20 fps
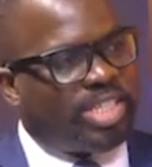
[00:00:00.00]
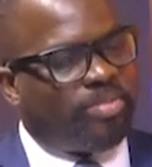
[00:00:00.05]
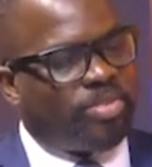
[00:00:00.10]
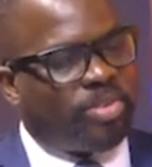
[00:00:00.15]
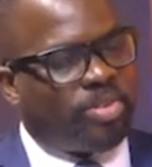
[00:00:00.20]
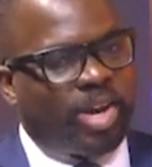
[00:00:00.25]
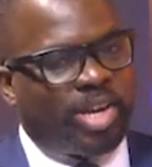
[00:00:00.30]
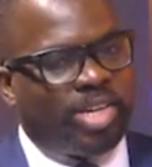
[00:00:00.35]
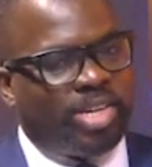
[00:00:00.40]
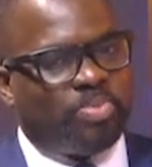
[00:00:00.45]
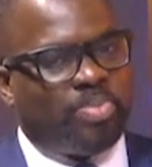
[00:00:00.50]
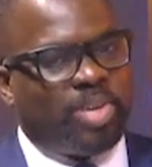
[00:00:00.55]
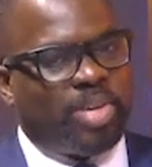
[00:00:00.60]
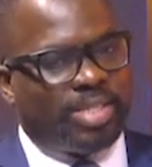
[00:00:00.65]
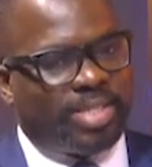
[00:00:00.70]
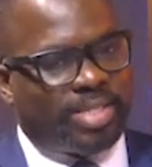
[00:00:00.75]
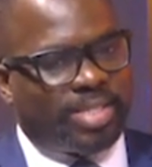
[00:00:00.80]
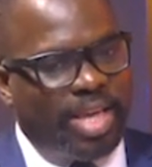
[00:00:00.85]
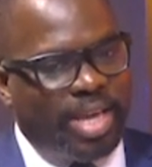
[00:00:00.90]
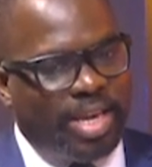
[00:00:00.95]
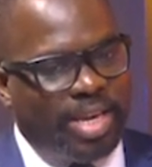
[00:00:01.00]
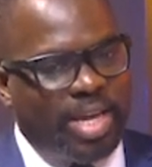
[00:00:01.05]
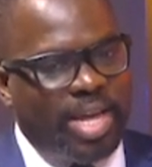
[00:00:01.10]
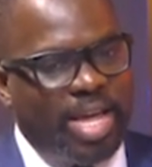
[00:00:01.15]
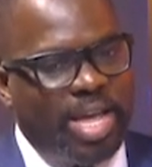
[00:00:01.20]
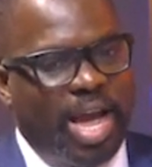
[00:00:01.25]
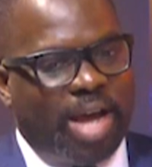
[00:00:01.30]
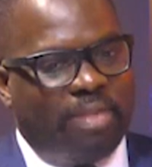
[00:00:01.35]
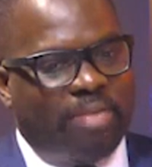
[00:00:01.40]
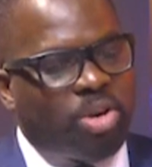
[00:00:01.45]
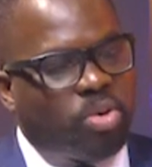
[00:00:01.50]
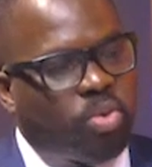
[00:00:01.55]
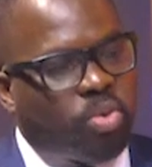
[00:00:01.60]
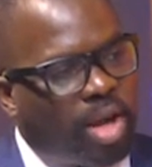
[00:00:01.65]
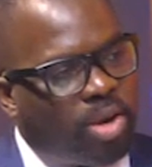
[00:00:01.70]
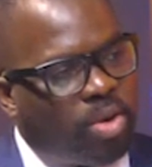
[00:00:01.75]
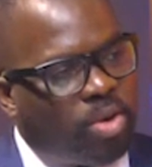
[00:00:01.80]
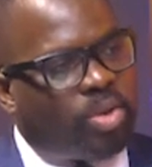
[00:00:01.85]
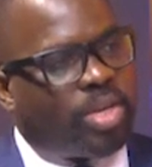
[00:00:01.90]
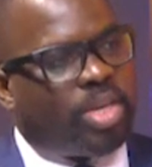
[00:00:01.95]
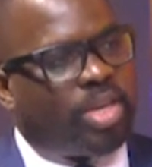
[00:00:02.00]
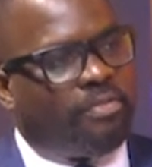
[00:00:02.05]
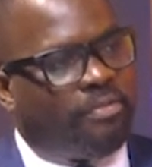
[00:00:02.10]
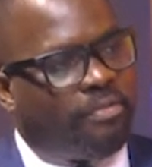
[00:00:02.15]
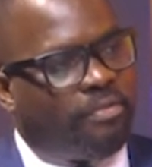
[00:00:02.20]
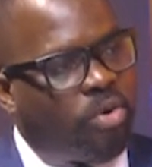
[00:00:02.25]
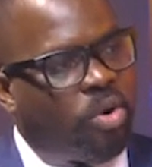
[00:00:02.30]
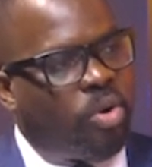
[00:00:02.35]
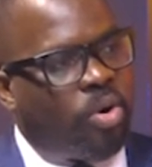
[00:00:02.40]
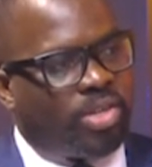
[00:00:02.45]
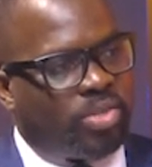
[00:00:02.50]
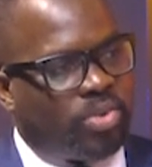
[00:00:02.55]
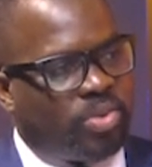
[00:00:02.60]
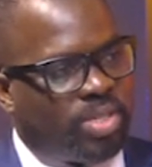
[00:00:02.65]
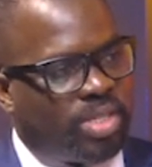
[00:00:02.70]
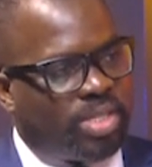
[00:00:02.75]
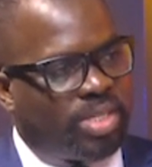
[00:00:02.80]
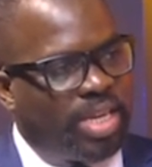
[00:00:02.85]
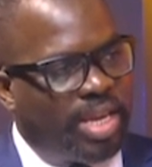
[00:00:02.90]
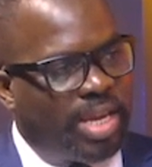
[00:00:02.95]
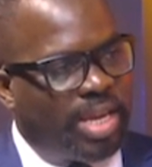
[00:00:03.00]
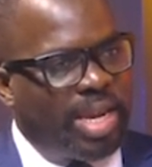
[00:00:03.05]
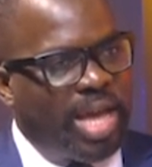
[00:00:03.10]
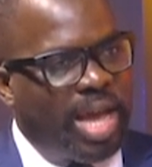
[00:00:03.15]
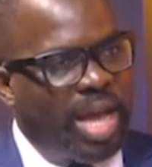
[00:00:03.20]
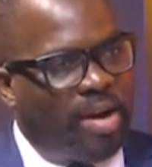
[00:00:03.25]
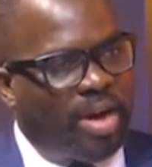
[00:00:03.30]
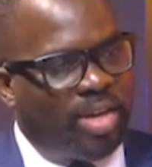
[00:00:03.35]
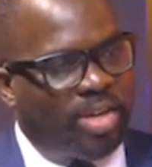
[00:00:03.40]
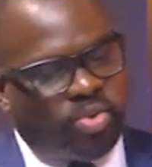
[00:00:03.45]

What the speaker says: in terms of what is being said. And what we are looking forward to seeing now